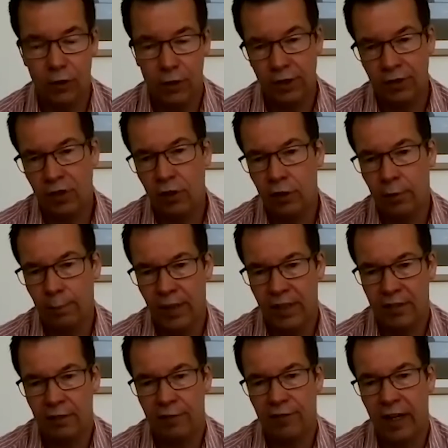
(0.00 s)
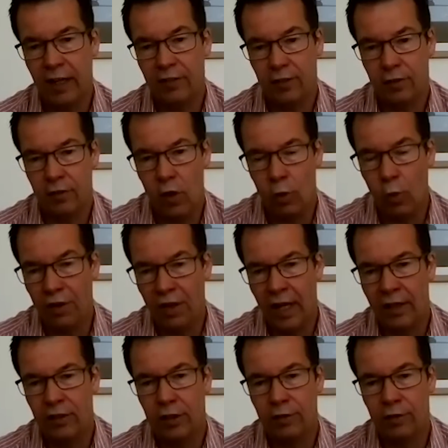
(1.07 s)
got these two competing factors. On the one
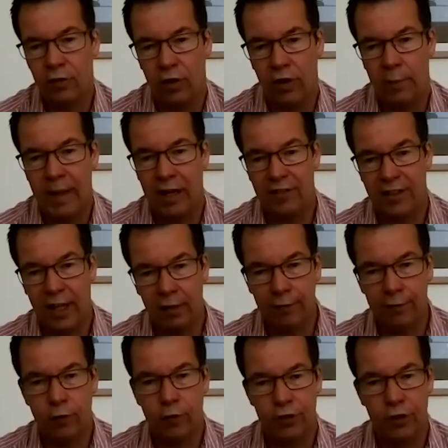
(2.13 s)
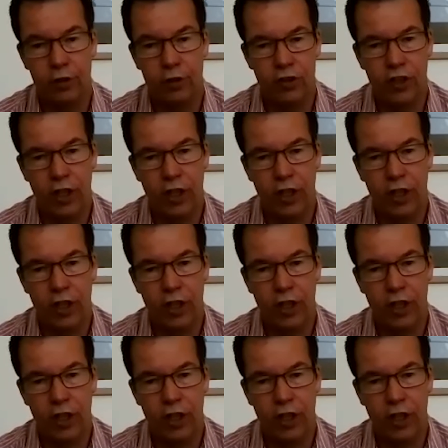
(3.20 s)
hand, you've got the amount of downforce you can